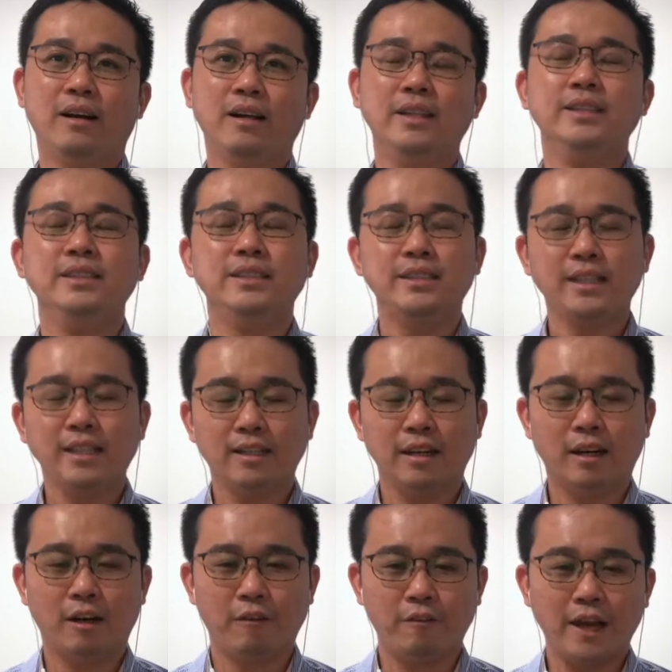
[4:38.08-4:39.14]
Instead
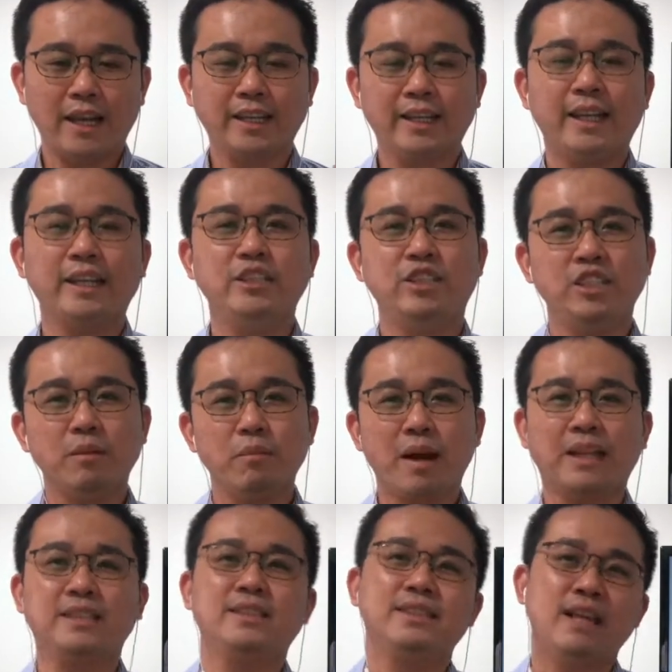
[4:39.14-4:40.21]
of engaging
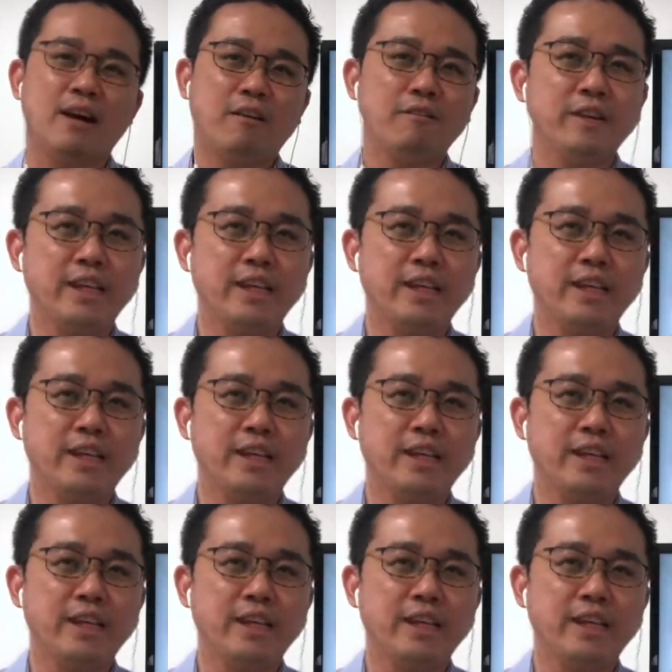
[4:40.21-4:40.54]
myself